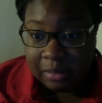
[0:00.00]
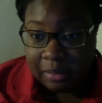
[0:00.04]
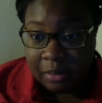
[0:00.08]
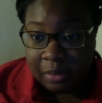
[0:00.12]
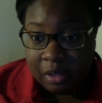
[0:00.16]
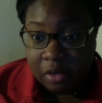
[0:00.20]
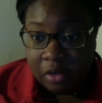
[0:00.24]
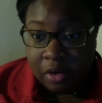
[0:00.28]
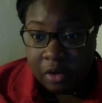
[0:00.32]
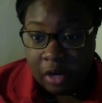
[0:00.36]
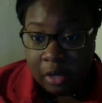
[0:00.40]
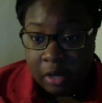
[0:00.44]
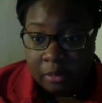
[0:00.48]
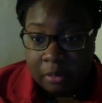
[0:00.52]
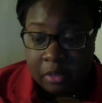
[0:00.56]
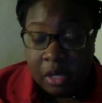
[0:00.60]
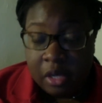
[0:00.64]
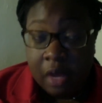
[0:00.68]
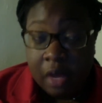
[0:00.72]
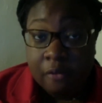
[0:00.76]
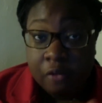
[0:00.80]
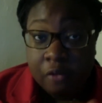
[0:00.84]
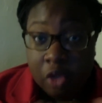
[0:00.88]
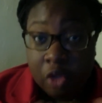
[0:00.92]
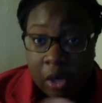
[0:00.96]
milligrams
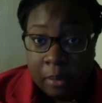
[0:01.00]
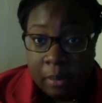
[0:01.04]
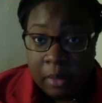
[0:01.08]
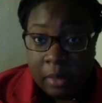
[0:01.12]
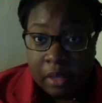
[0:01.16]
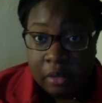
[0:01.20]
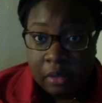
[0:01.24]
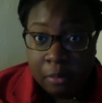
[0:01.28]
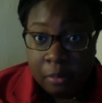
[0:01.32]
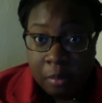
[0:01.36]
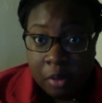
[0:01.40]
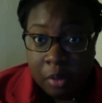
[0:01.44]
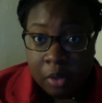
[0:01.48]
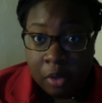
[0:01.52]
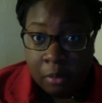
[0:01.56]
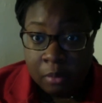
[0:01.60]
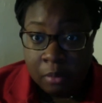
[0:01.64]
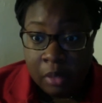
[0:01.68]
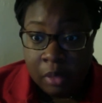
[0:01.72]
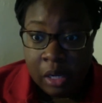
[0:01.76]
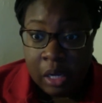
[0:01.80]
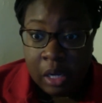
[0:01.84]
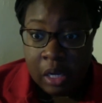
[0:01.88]
of trimethoprim